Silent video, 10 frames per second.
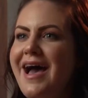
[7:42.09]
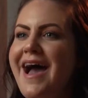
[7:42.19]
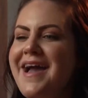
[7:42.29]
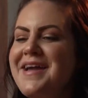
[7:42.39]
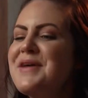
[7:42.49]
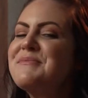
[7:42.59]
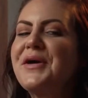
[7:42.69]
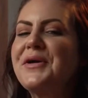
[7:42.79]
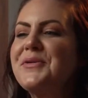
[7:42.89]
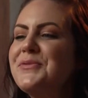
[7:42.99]
Hi, I'm
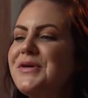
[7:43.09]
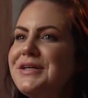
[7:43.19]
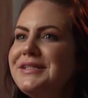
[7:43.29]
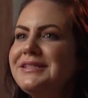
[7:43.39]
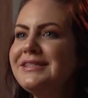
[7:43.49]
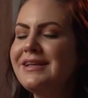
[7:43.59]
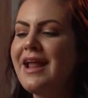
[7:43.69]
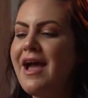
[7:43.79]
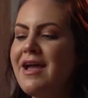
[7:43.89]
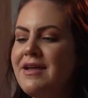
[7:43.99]
Becca Woods, and
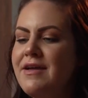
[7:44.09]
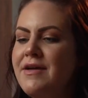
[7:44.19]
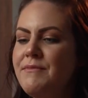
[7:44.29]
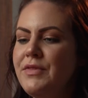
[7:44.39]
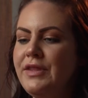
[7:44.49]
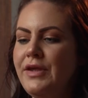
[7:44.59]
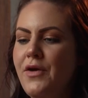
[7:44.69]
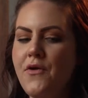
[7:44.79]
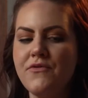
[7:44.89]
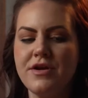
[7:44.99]
I am the
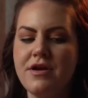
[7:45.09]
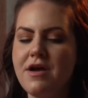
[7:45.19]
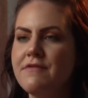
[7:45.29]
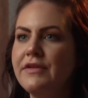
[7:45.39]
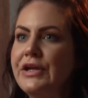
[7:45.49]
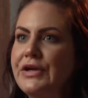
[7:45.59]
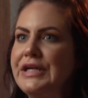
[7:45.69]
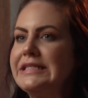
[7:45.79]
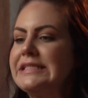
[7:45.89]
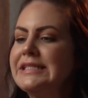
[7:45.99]
owner of Eerie
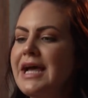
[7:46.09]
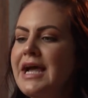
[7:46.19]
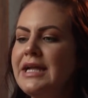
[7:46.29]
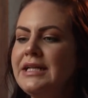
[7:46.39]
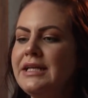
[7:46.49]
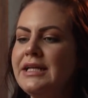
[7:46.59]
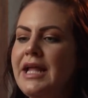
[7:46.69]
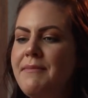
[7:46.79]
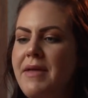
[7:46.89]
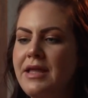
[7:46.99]
Design, and
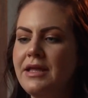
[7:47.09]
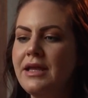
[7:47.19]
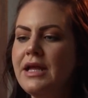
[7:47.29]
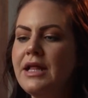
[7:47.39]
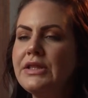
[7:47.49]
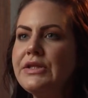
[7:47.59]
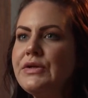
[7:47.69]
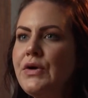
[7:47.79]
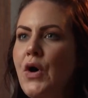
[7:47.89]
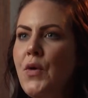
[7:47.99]
I make
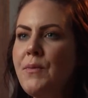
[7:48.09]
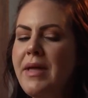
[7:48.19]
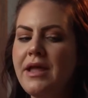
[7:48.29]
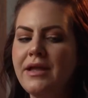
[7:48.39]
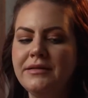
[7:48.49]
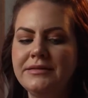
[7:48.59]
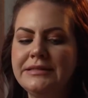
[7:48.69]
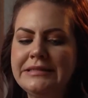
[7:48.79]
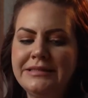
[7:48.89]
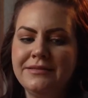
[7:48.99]
little homemade
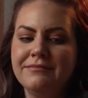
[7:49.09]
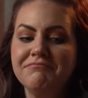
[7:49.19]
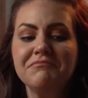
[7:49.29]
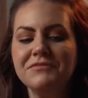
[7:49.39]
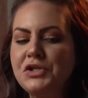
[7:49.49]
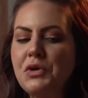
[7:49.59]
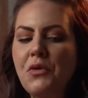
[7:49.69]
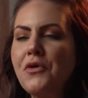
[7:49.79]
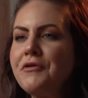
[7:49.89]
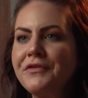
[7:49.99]

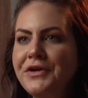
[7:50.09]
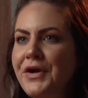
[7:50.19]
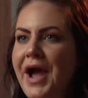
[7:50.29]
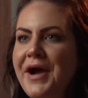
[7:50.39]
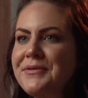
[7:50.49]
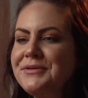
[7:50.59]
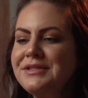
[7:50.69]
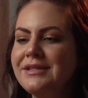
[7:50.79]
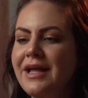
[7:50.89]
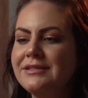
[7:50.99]
decor for your
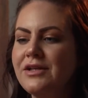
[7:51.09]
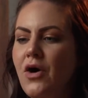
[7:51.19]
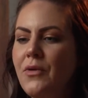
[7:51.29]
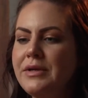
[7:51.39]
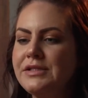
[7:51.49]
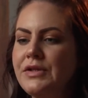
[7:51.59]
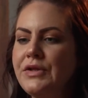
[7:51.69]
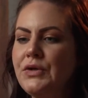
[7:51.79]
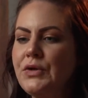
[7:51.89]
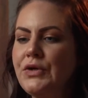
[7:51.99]
house that's always a
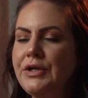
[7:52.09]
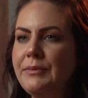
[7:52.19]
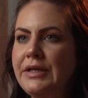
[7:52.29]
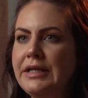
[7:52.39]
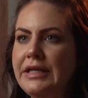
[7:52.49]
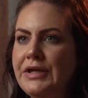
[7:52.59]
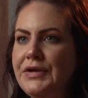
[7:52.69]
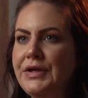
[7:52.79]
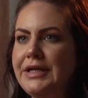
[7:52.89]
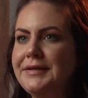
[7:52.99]
little creepy and eerie.